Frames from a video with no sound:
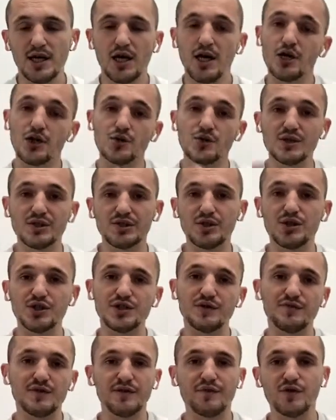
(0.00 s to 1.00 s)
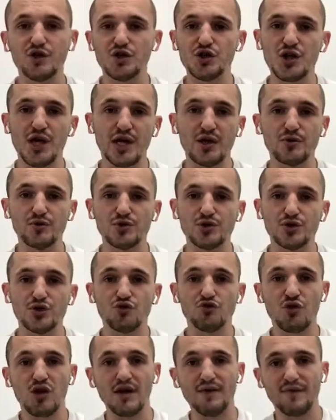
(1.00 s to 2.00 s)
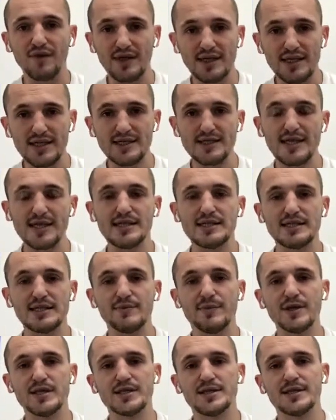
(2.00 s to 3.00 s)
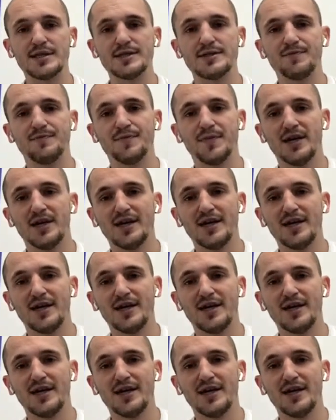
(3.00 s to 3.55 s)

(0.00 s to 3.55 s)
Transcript: and using lots of different channels to drive leads into the business.